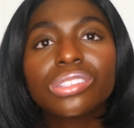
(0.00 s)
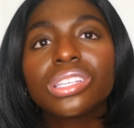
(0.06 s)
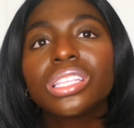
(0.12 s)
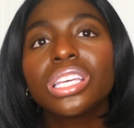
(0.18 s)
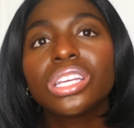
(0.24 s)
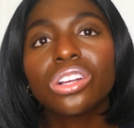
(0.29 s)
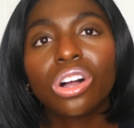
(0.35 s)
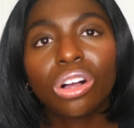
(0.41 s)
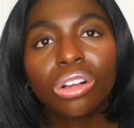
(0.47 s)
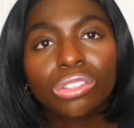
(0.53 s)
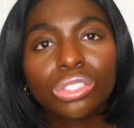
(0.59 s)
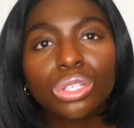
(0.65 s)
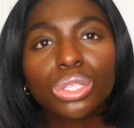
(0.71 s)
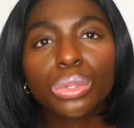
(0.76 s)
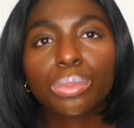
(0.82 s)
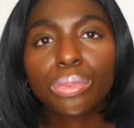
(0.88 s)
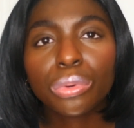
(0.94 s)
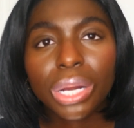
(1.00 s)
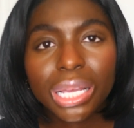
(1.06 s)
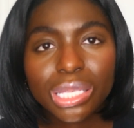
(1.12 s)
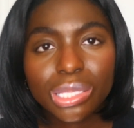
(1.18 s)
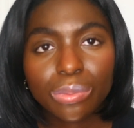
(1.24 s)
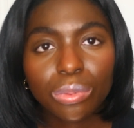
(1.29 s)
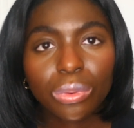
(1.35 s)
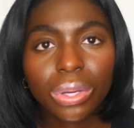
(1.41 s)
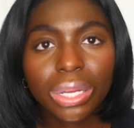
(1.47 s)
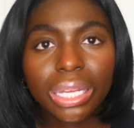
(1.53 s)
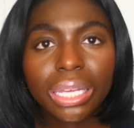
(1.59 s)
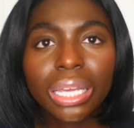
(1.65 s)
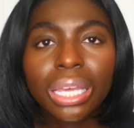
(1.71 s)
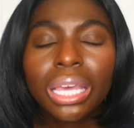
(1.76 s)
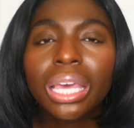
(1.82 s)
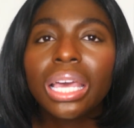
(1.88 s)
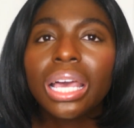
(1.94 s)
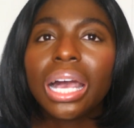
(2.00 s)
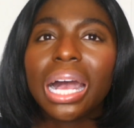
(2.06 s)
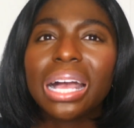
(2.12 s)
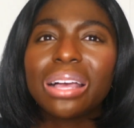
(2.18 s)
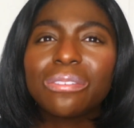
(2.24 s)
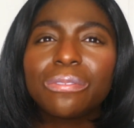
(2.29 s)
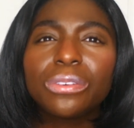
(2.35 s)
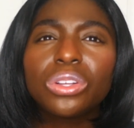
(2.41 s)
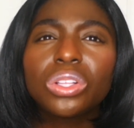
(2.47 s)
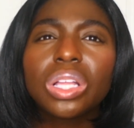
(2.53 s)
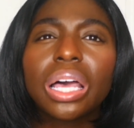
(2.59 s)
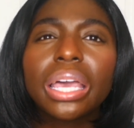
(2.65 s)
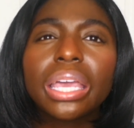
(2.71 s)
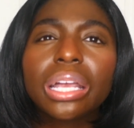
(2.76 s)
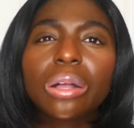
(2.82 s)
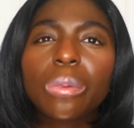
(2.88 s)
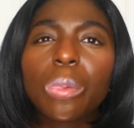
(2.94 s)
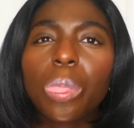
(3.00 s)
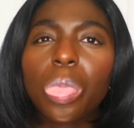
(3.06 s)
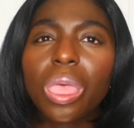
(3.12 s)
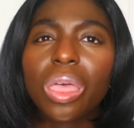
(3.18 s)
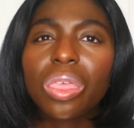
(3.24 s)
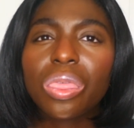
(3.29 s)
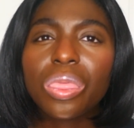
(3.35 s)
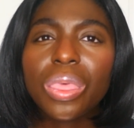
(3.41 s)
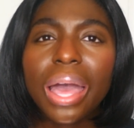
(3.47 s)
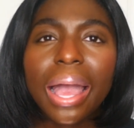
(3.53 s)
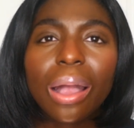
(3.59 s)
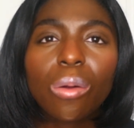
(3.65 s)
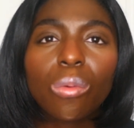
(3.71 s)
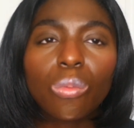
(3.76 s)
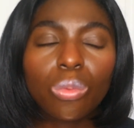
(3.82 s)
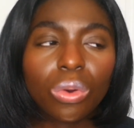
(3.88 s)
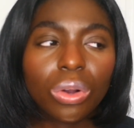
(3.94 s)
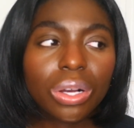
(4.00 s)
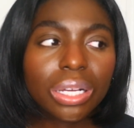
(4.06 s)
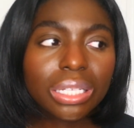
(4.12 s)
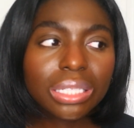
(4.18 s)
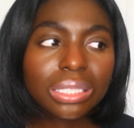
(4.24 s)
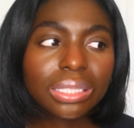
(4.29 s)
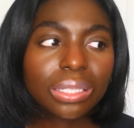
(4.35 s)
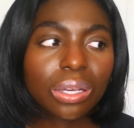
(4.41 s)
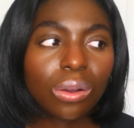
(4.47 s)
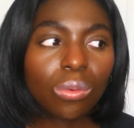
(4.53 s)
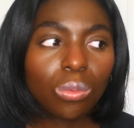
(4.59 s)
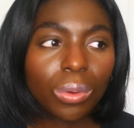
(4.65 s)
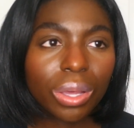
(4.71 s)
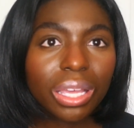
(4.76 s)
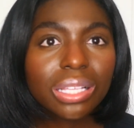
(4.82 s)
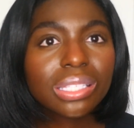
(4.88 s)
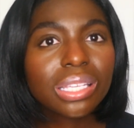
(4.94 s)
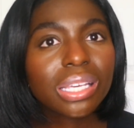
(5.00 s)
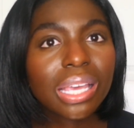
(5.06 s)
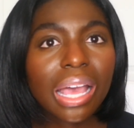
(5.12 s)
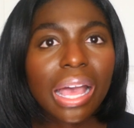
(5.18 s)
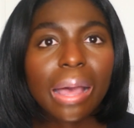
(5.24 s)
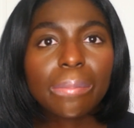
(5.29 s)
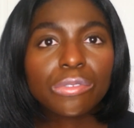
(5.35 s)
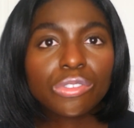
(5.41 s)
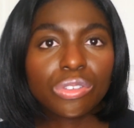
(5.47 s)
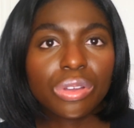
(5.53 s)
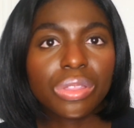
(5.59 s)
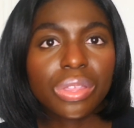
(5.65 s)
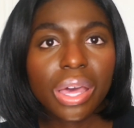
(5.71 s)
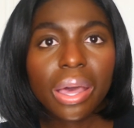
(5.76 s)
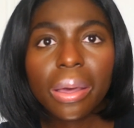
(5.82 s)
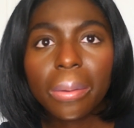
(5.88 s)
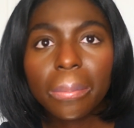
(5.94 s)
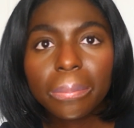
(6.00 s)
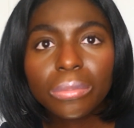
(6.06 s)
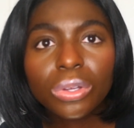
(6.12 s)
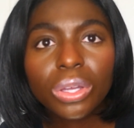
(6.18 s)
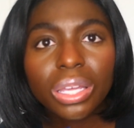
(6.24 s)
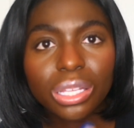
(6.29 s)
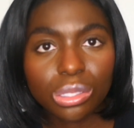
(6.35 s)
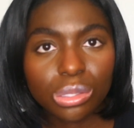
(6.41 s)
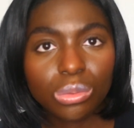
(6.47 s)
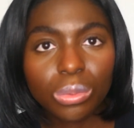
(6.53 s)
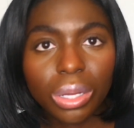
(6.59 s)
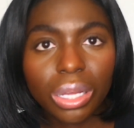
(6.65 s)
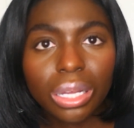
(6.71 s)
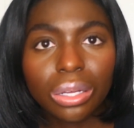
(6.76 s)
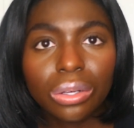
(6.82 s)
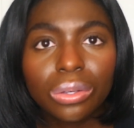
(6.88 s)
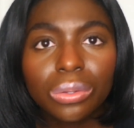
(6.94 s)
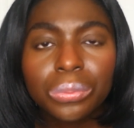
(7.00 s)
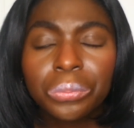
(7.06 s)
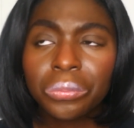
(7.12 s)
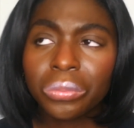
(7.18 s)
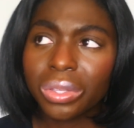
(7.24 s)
and then also the price point, I feel like that was a way to capture them as well.